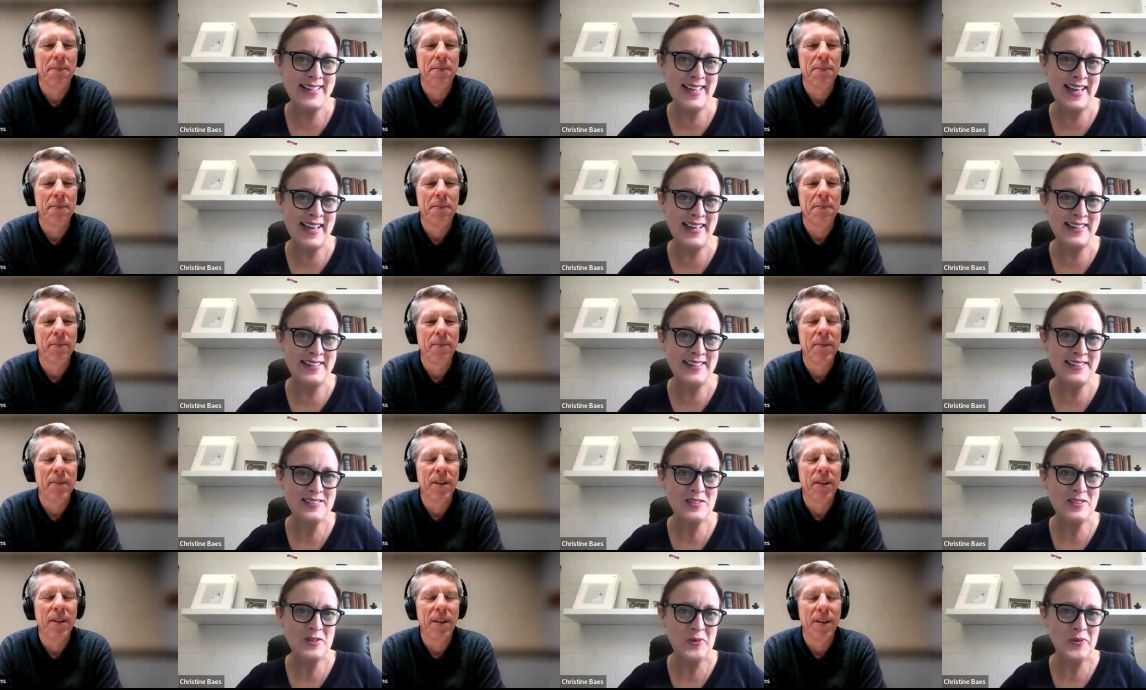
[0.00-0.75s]
Speaker 1: in
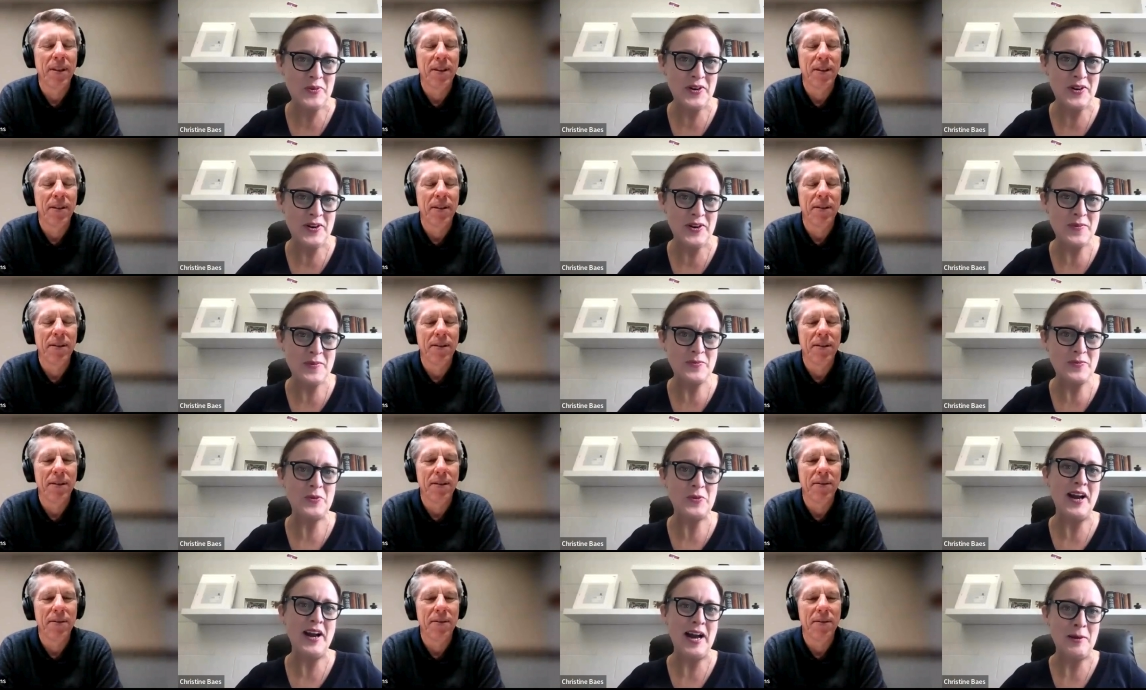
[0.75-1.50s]
canada so we're
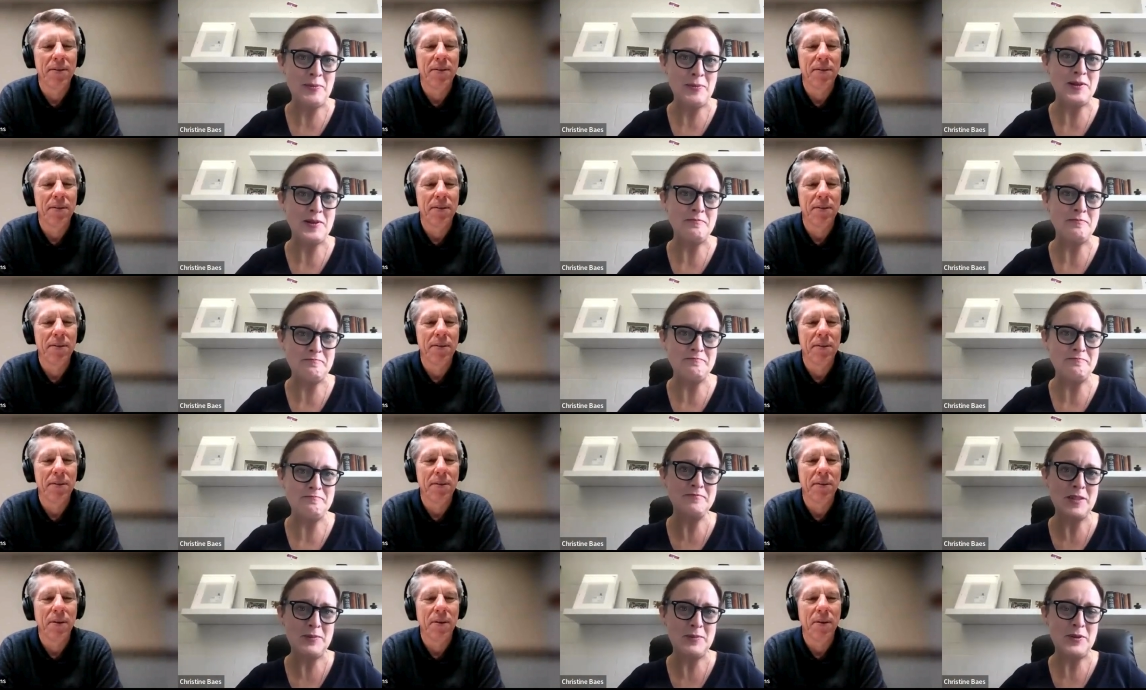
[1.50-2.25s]
we're happy
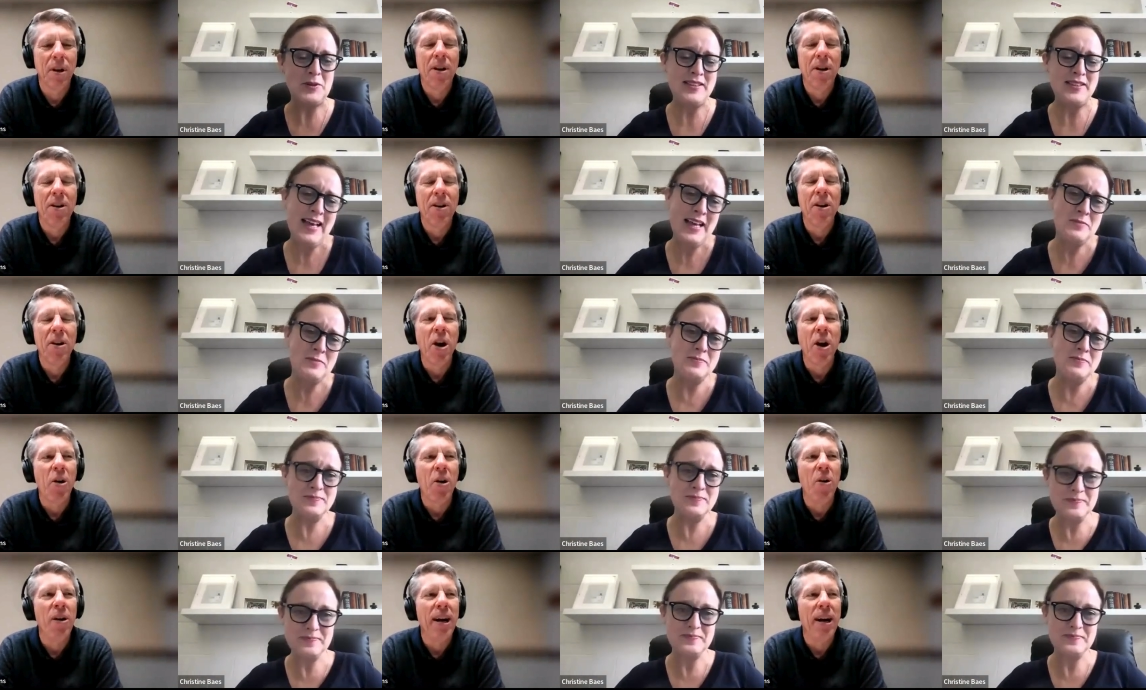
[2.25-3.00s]
Speaker 2: about that.
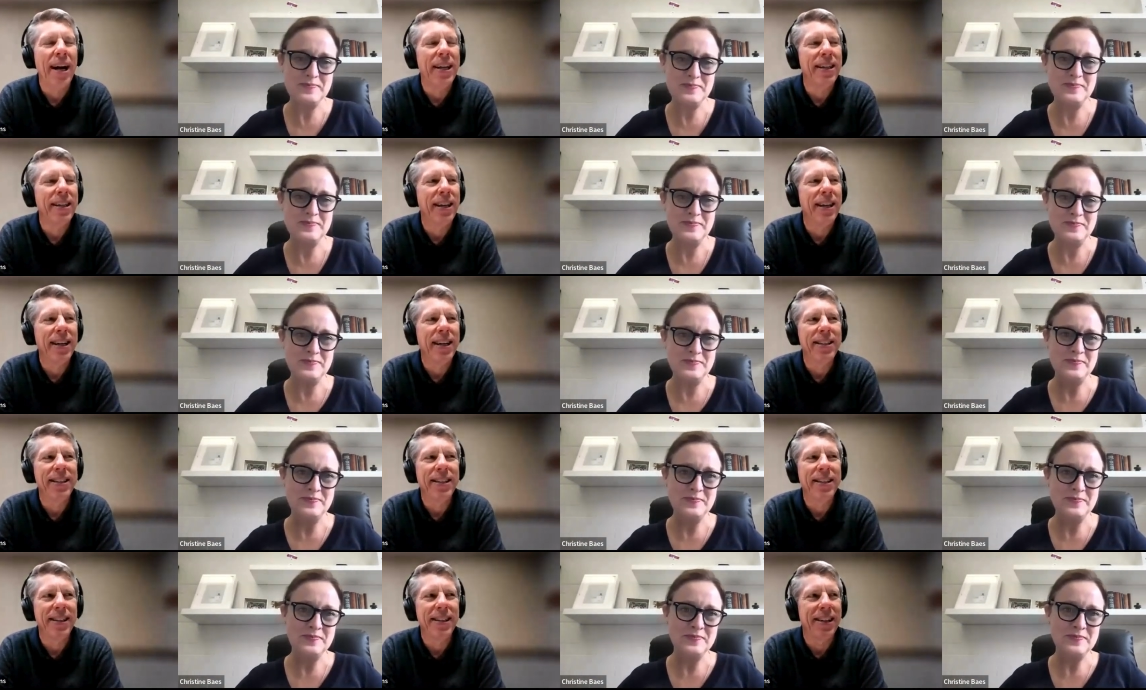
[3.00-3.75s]
No, I
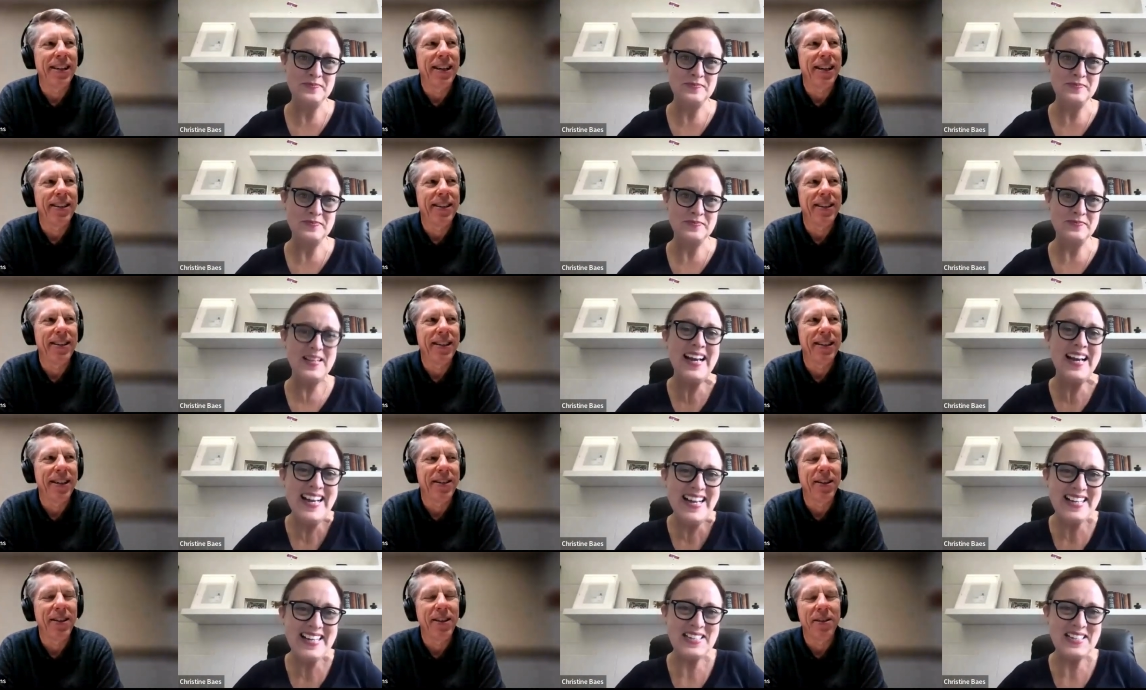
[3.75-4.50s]
I tell you, I
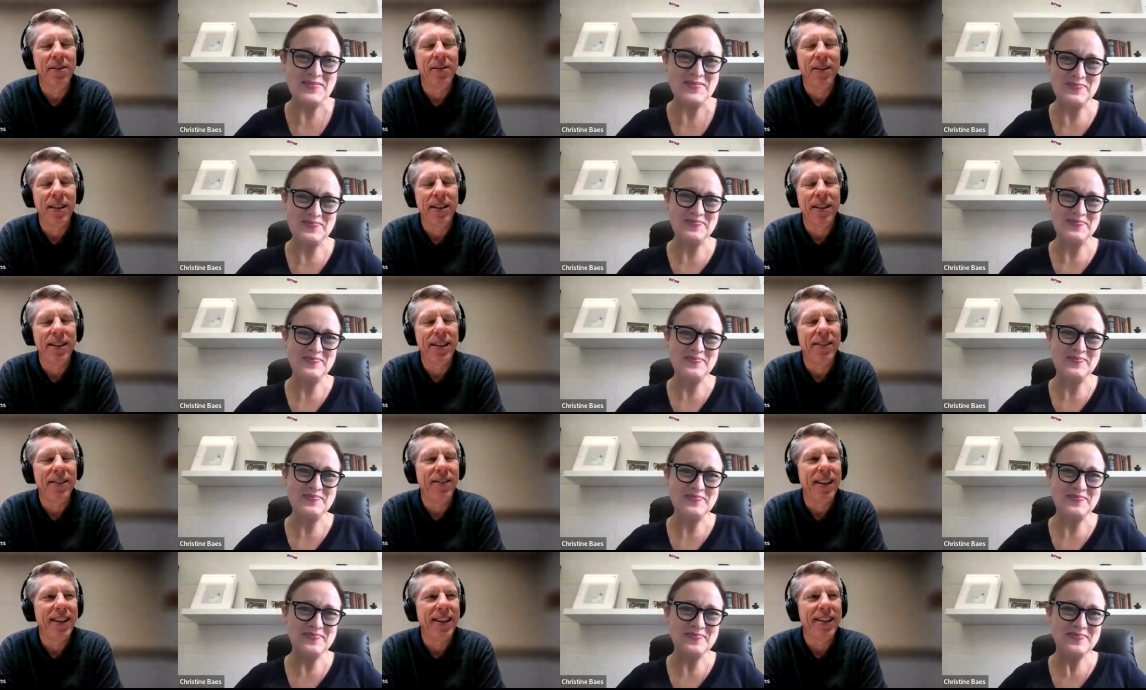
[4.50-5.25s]
I talk about
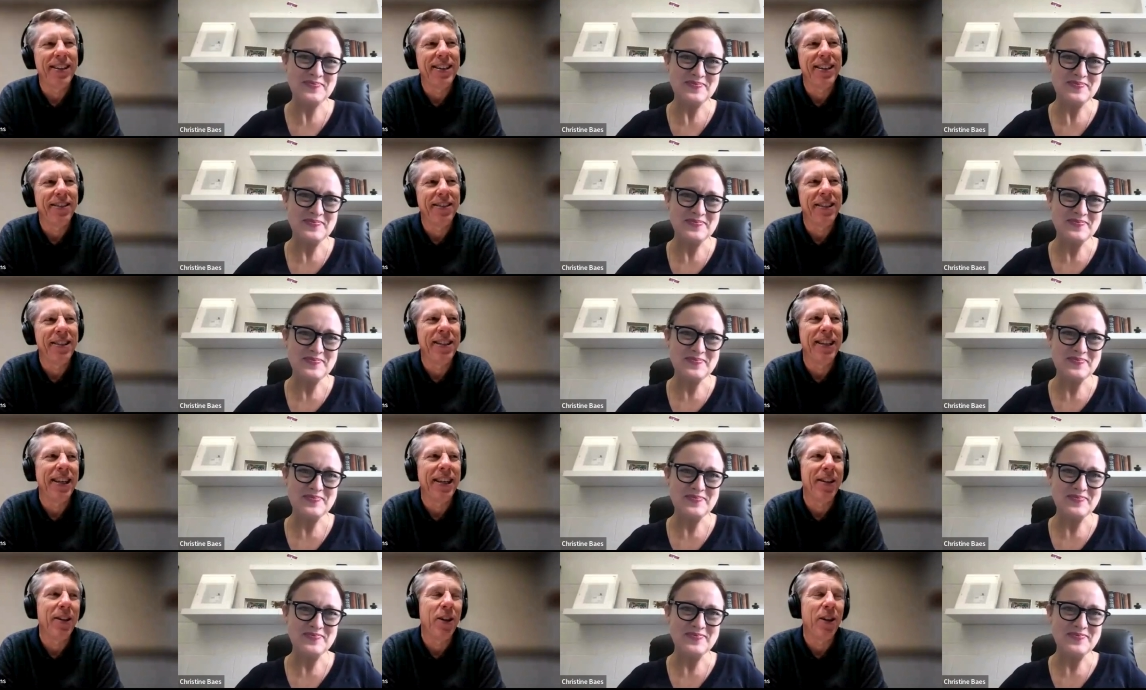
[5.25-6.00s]
Semex, and the
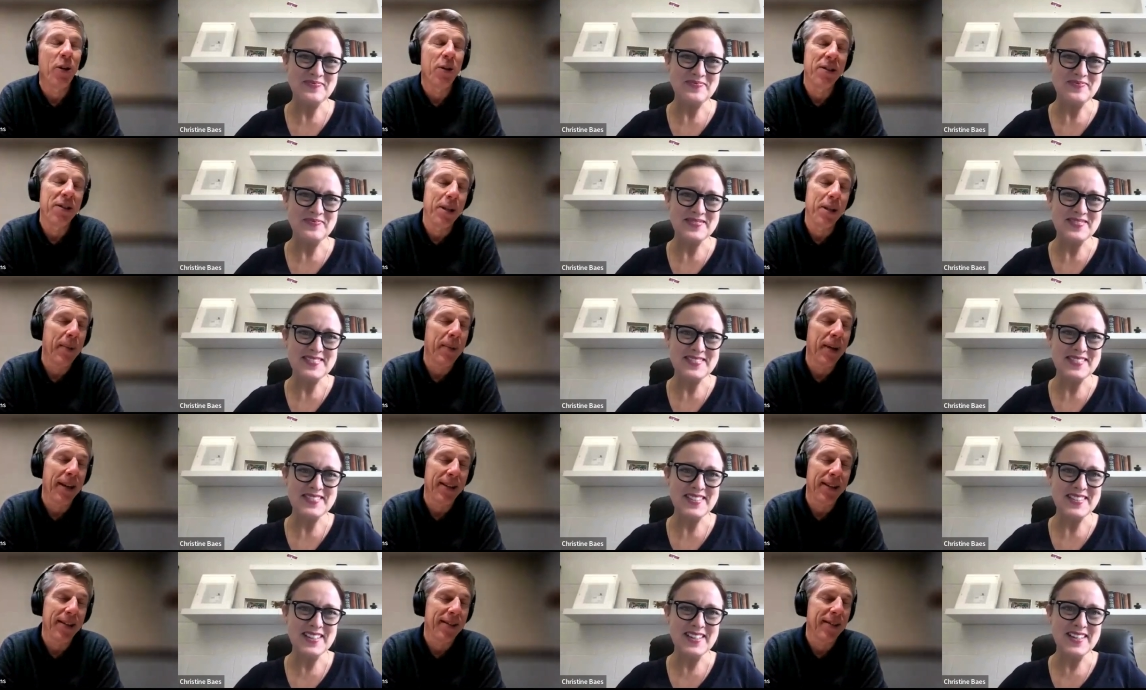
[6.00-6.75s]
reason I know
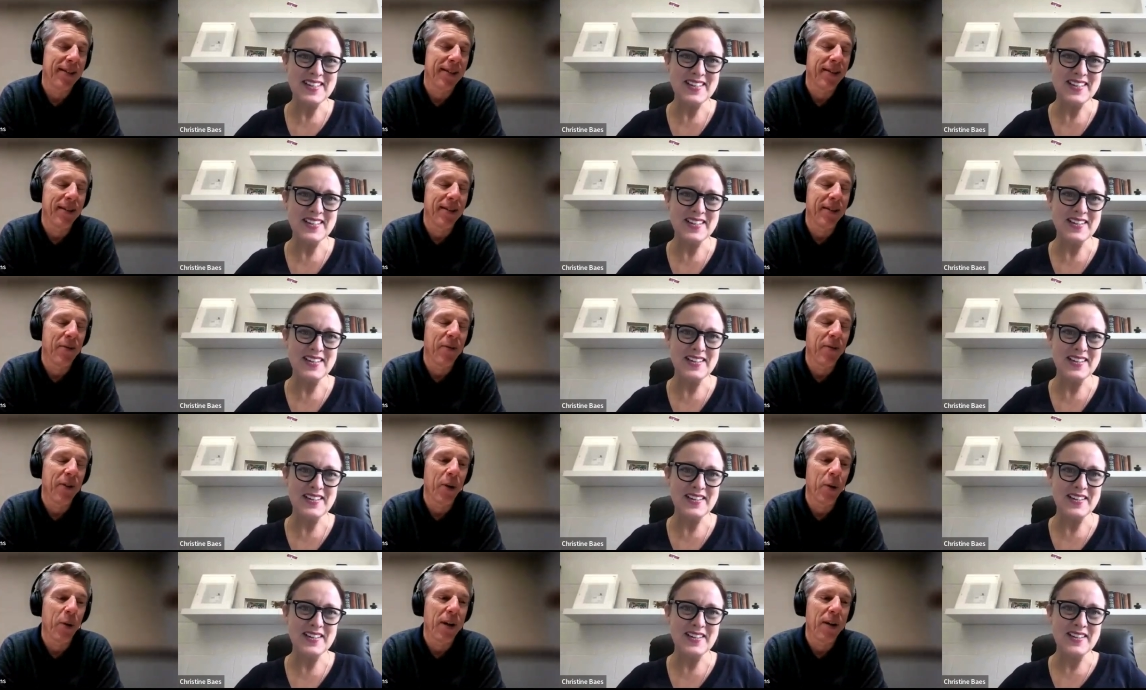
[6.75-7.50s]
Semex uh,
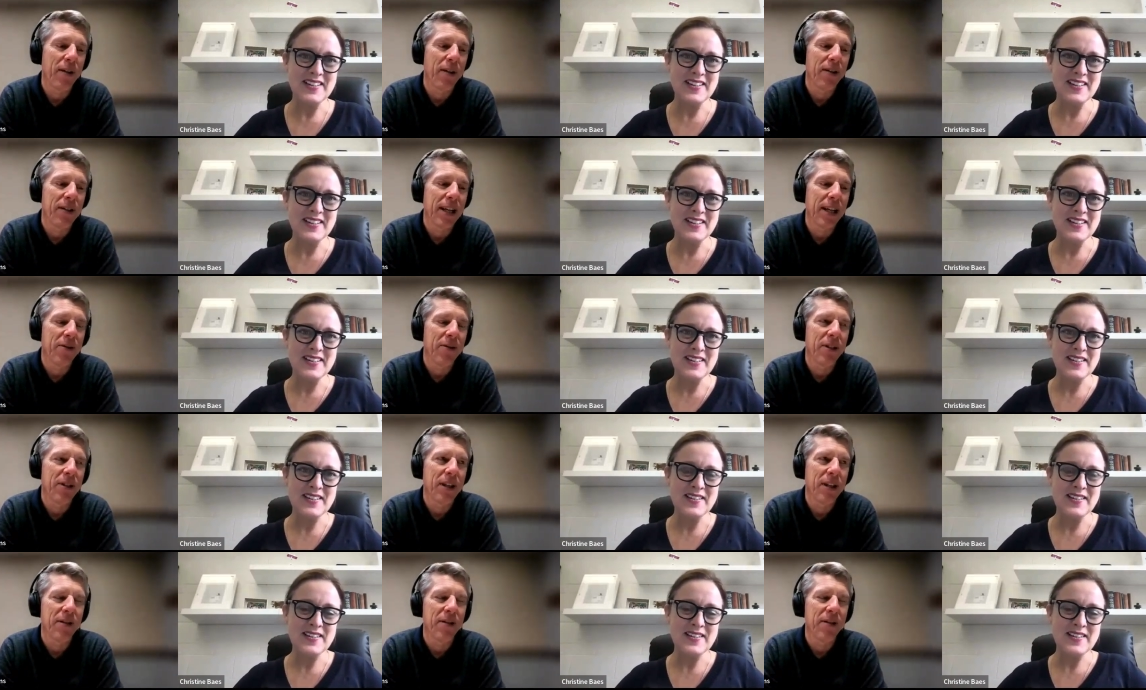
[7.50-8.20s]
very well is I was